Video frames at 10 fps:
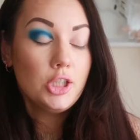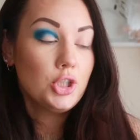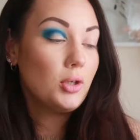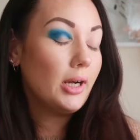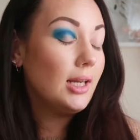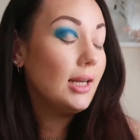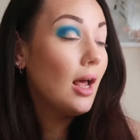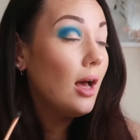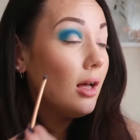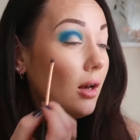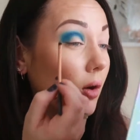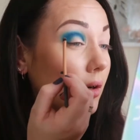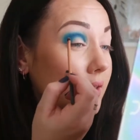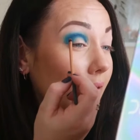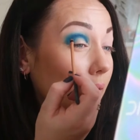dreaded
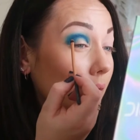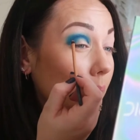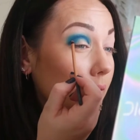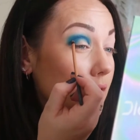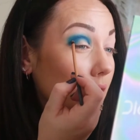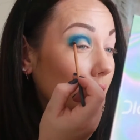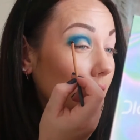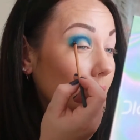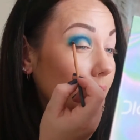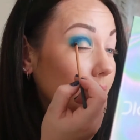lockdown number 2?